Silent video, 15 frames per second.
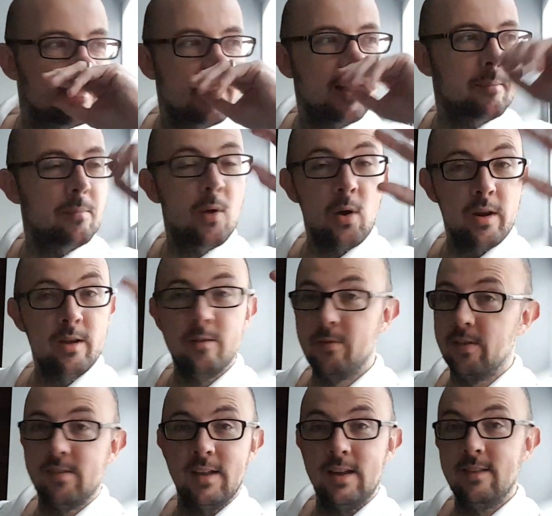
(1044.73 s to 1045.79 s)
I'm not
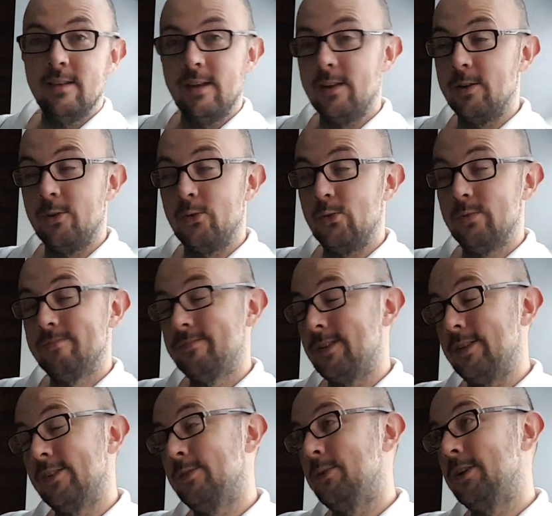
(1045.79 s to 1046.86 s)
overstating it at all.
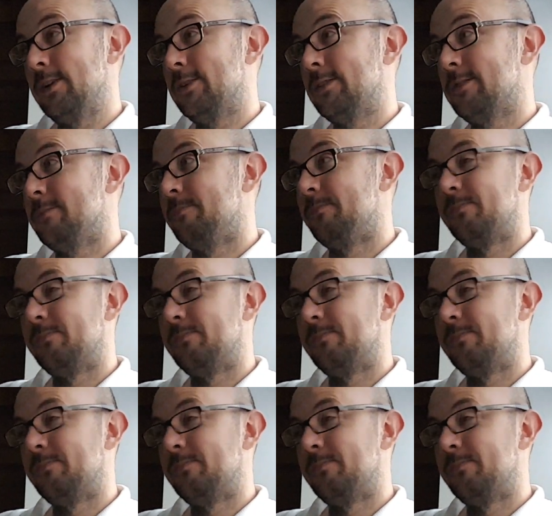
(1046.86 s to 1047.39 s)
I swear to God.